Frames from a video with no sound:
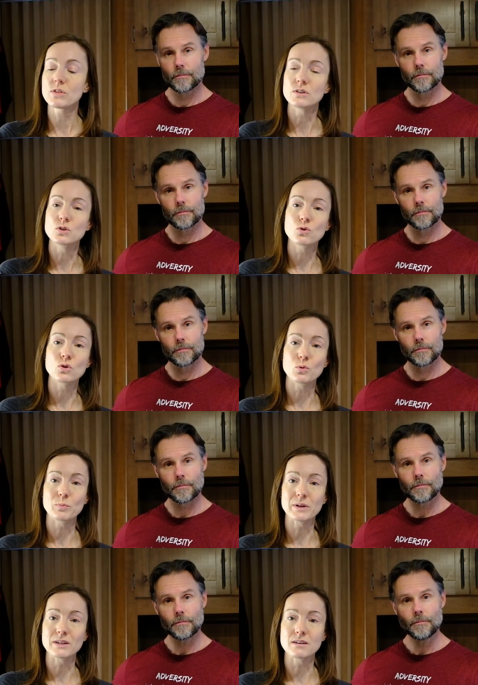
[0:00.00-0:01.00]
Speaker 1: a door
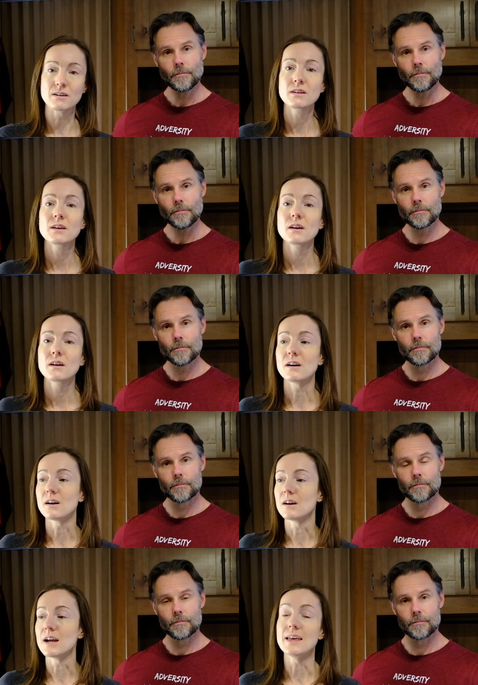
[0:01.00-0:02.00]
open.
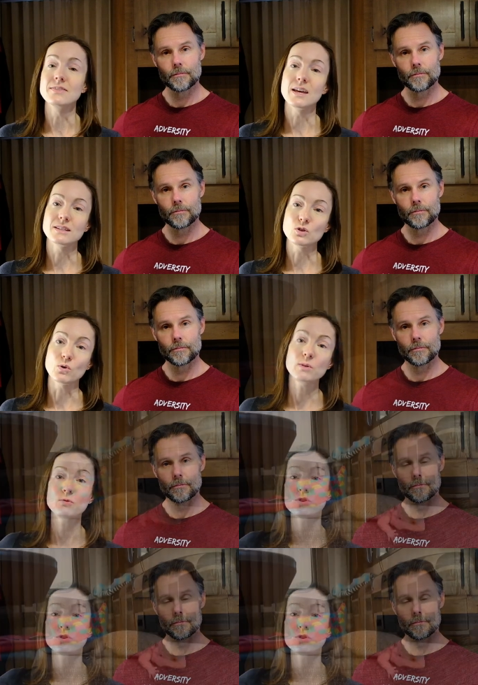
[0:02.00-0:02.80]
Uh, and then so he would